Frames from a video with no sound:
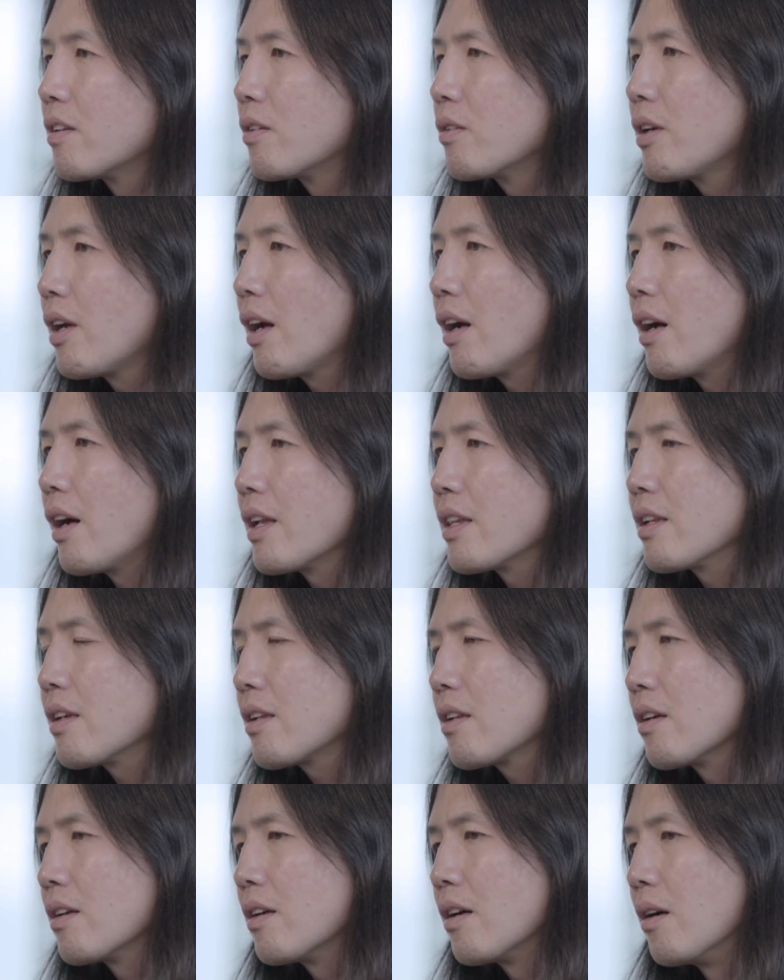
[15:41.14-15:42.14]
Yeah, I
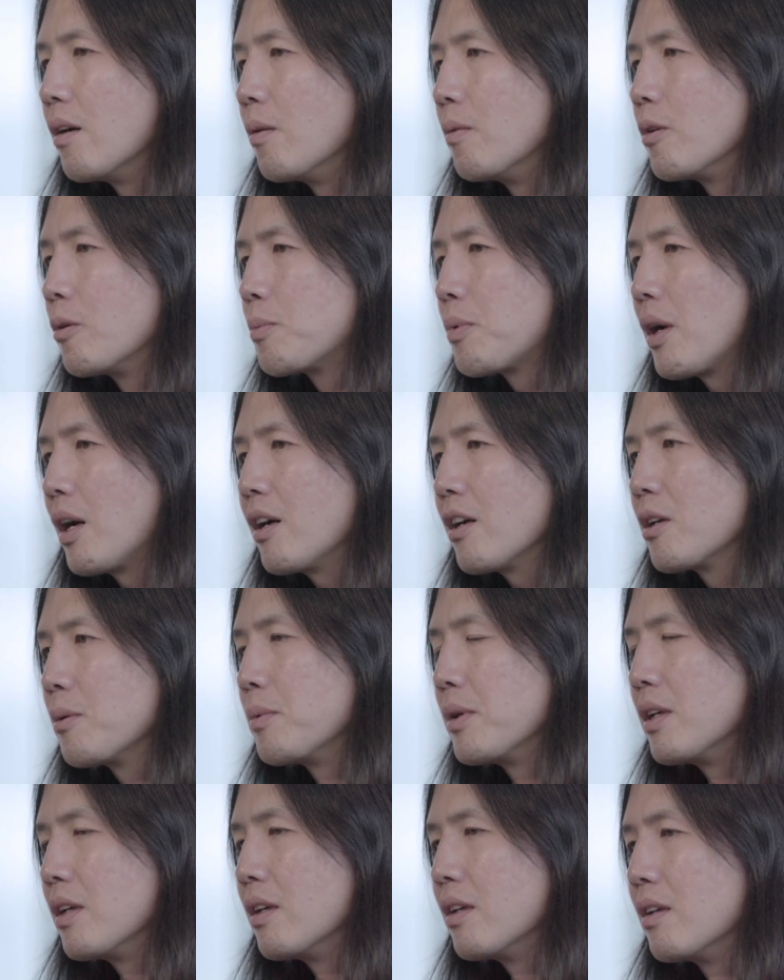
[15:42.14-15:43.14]
think it would
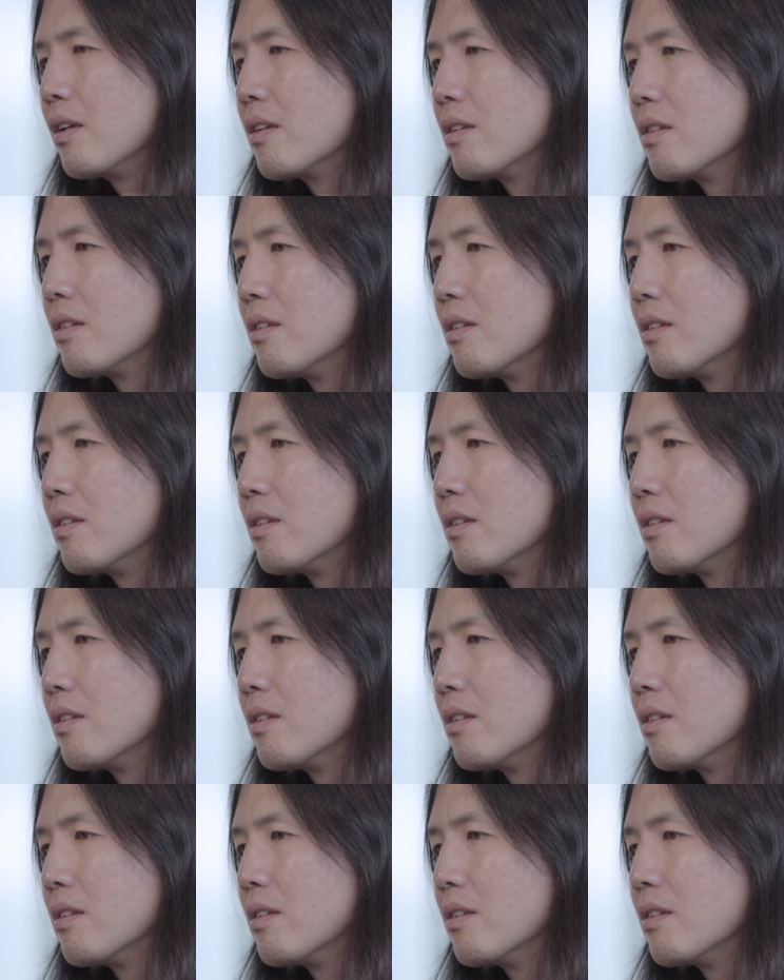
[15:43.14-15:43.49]
probably be